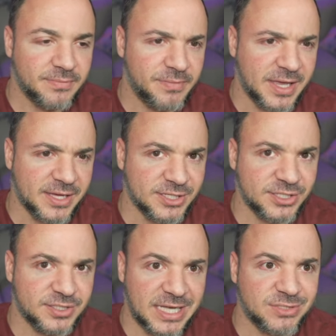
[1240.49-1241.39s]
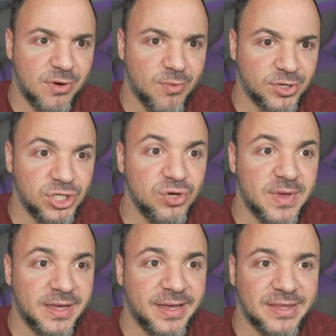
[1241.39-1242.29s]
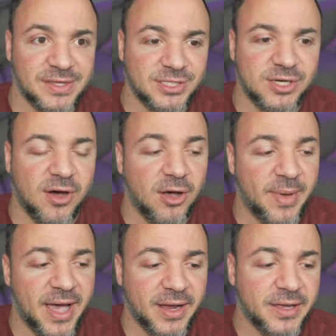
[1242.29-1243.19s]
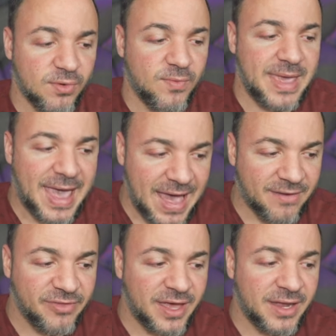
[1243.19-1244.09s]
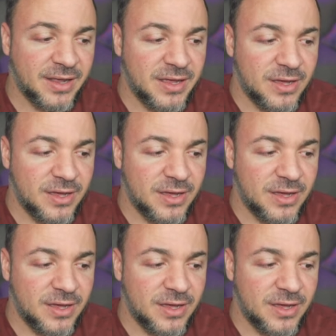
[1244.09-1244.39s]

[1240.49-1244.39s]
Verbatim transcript: Because that's what we're doing in this callback. We have that.